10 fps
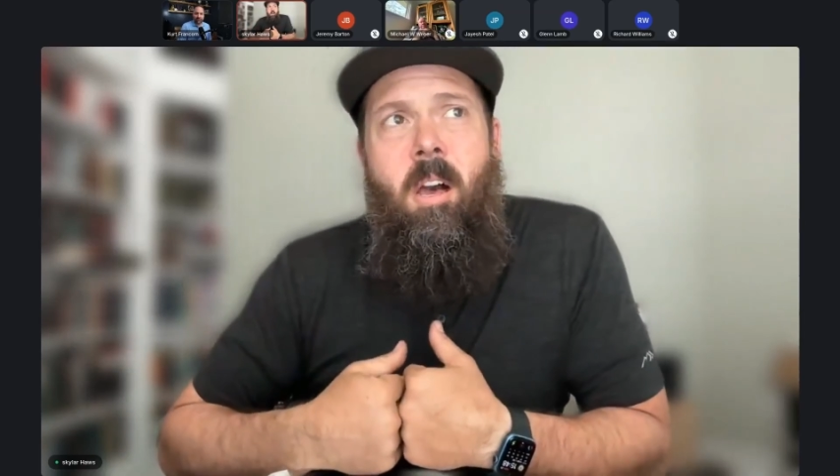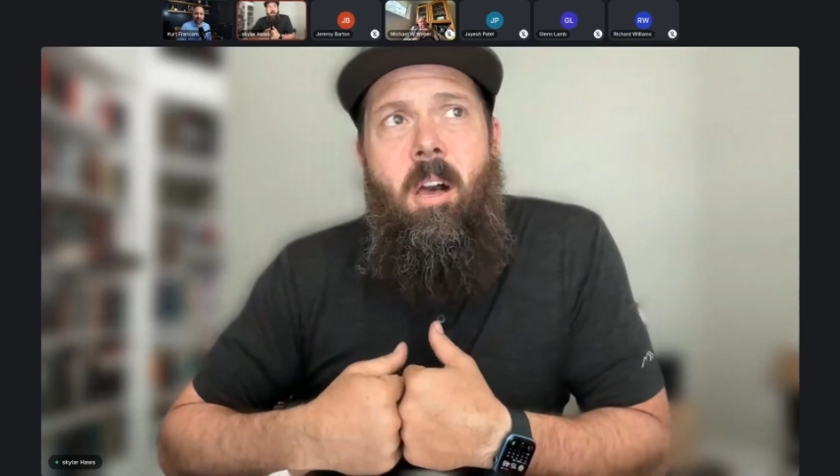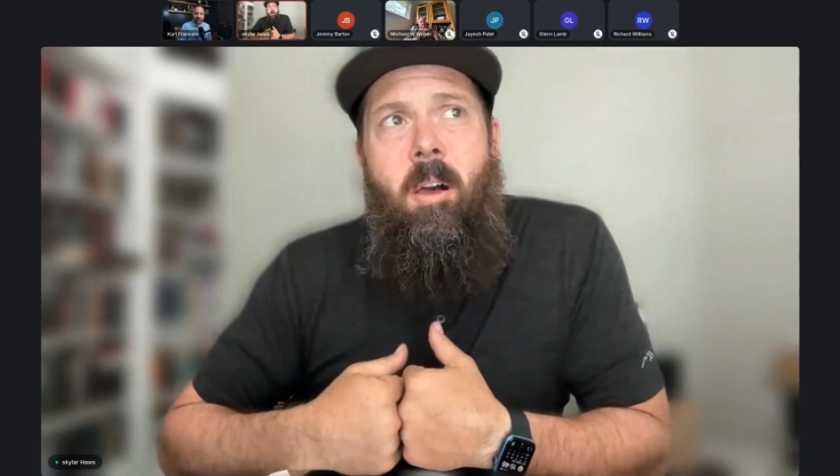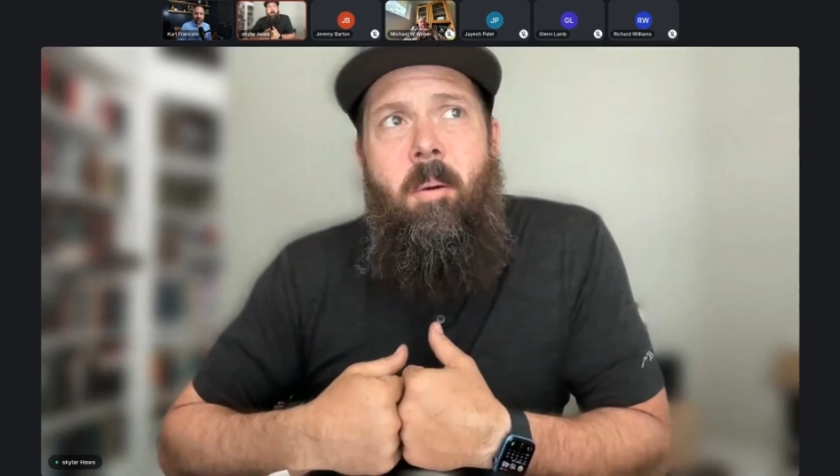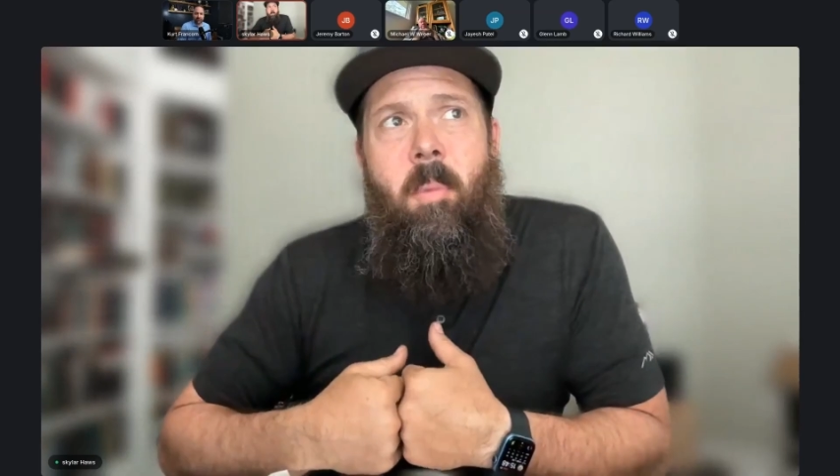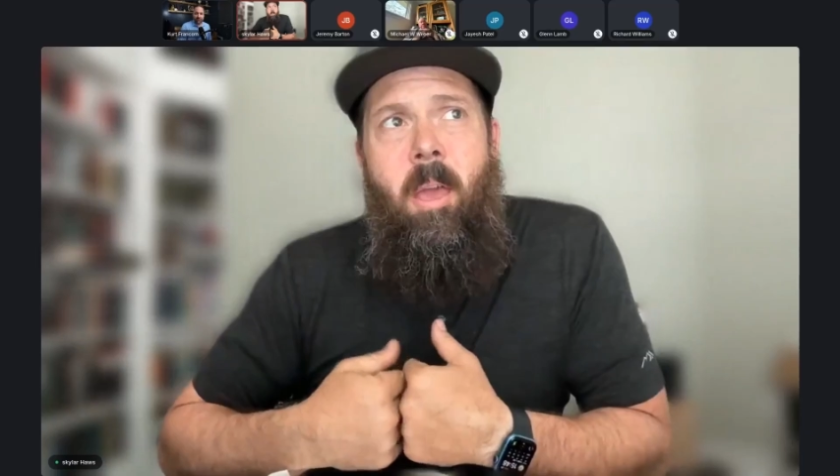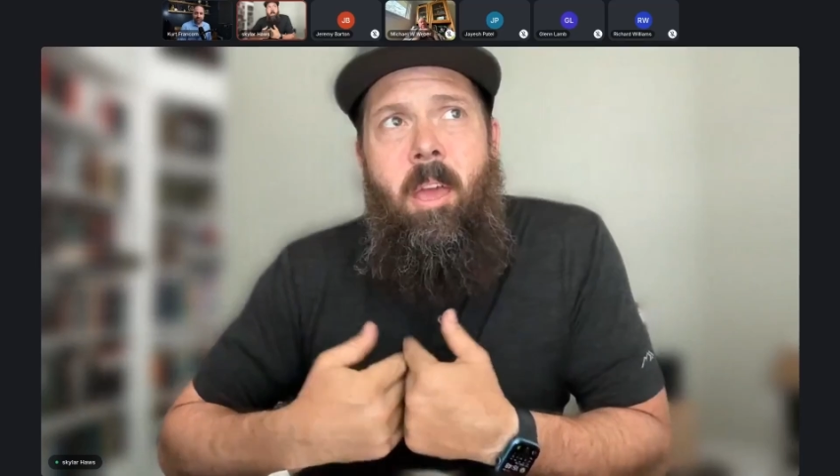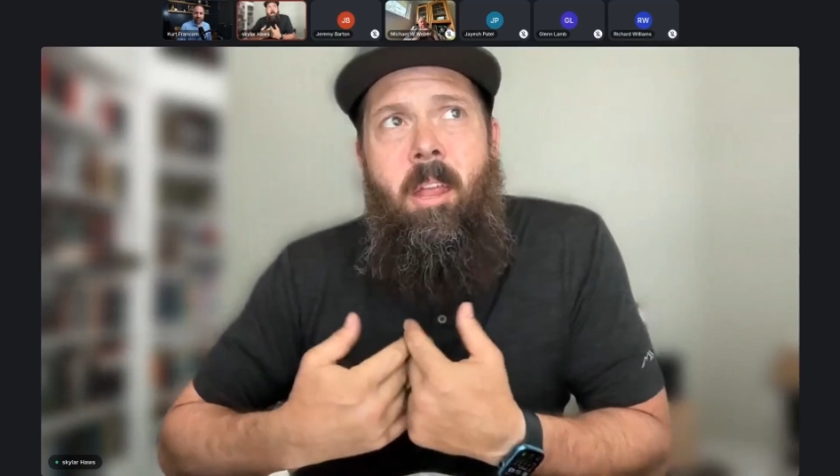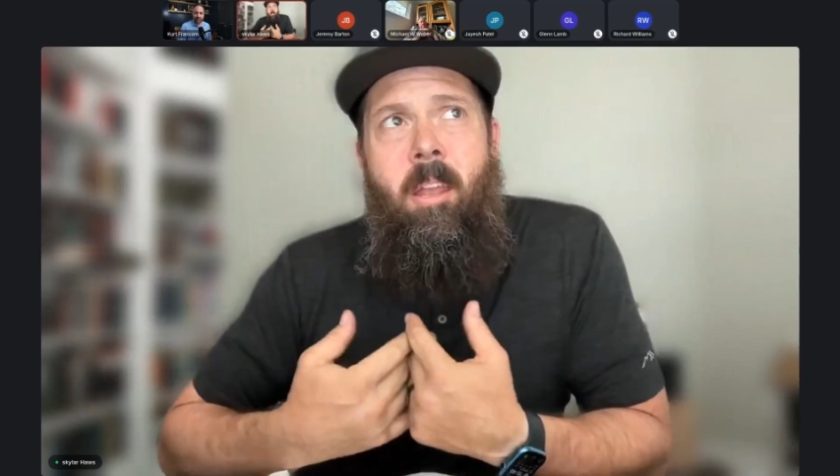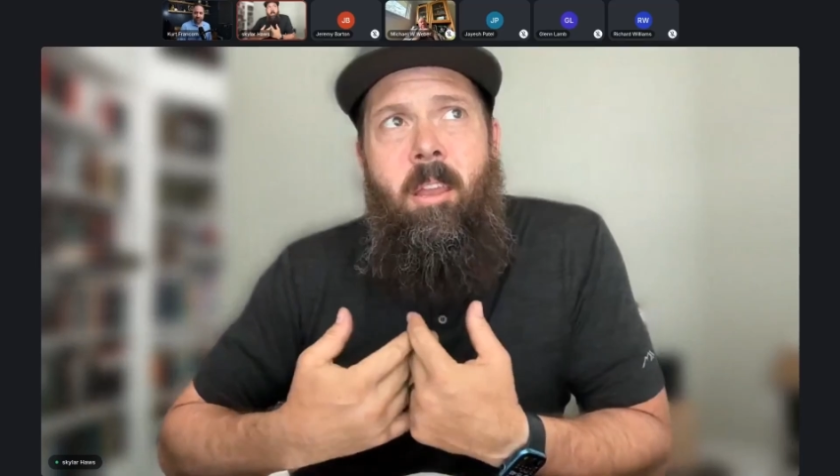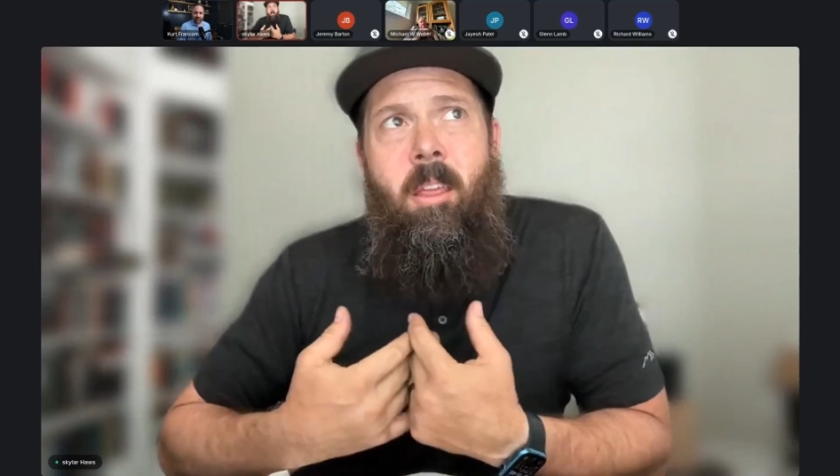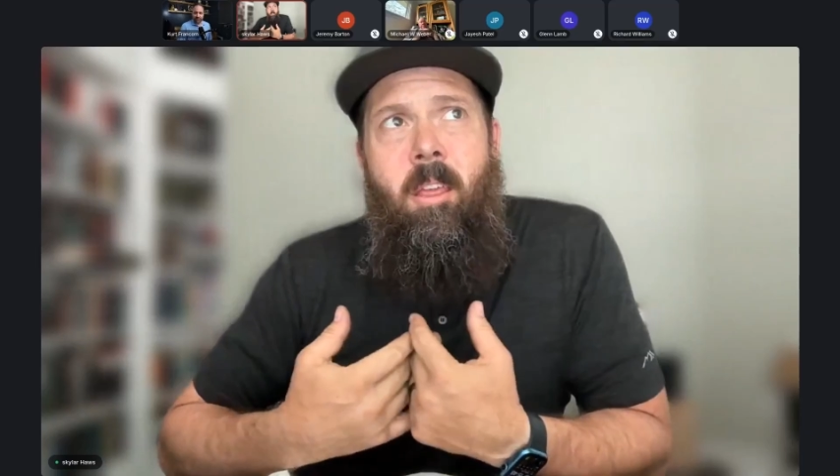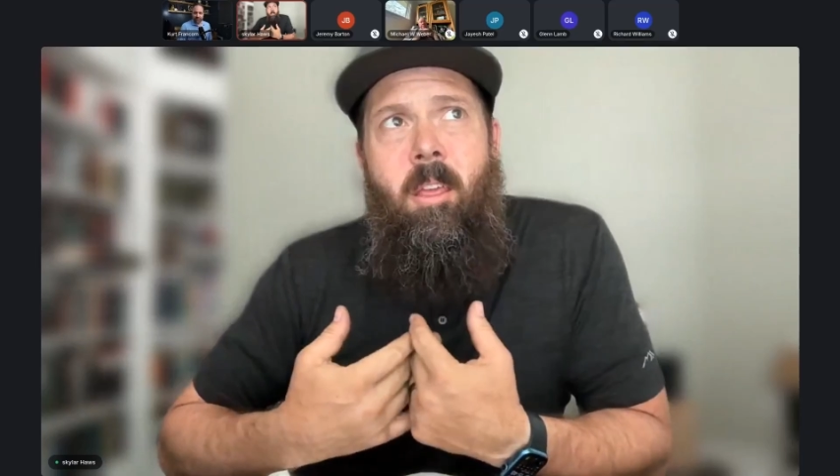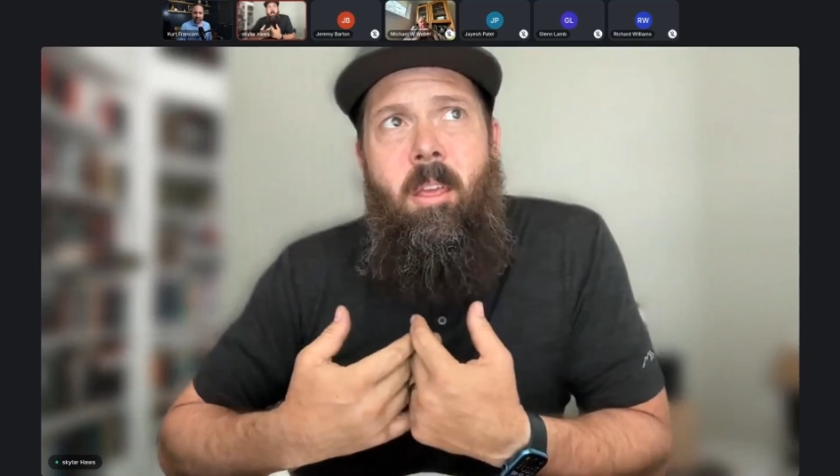And